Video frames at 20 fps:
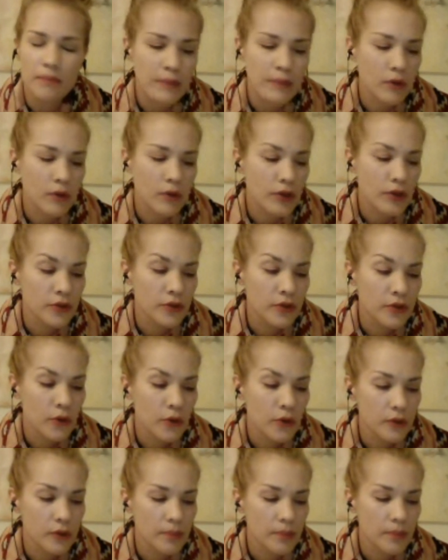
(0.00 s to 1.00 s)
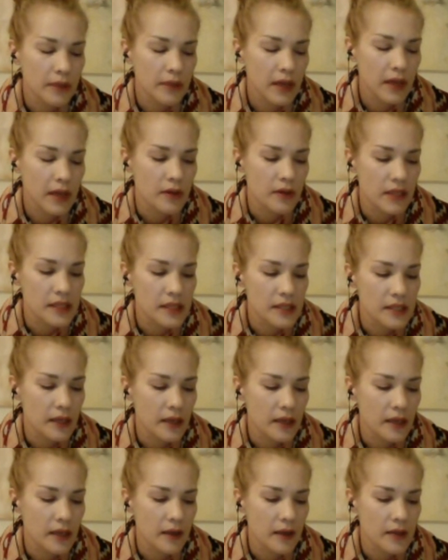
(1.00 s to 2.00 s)
people don't know, but there are these
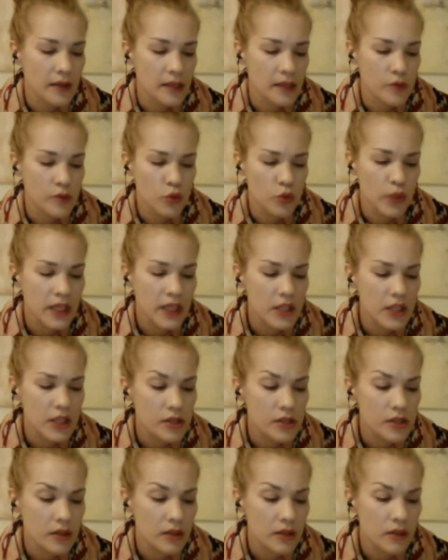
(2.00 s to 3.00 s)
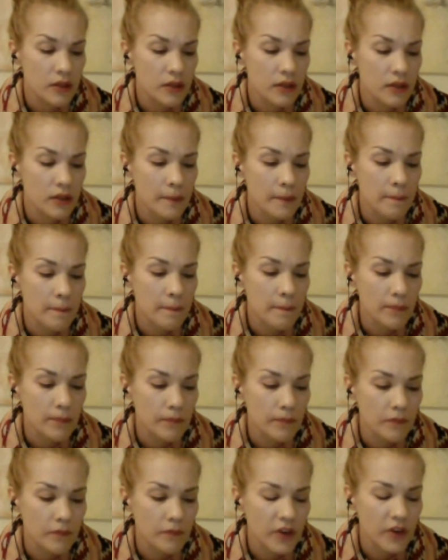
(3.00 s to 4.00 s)
some Swedish
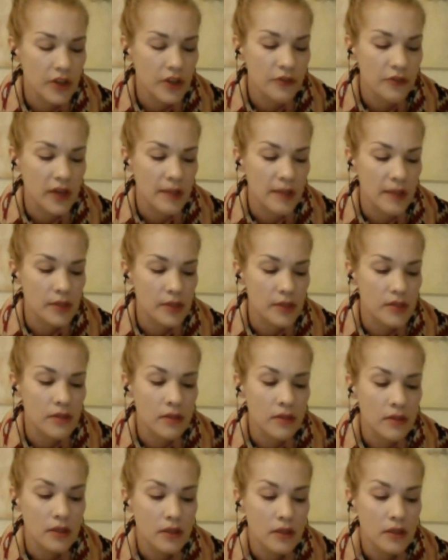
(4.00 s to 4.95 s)
very famous